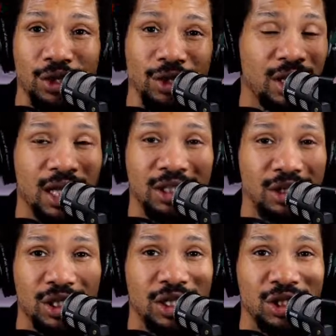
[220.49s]

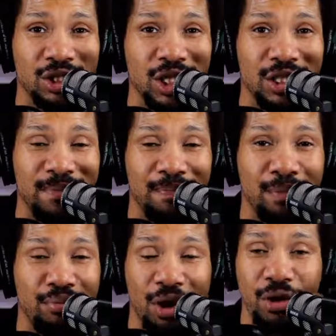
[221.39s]
It's
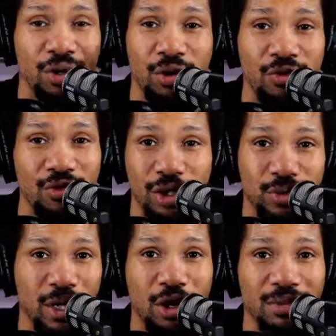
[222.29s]
broken all
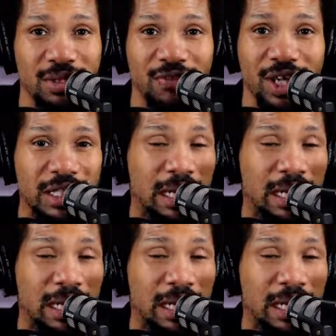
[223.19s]
walls when it comes to things.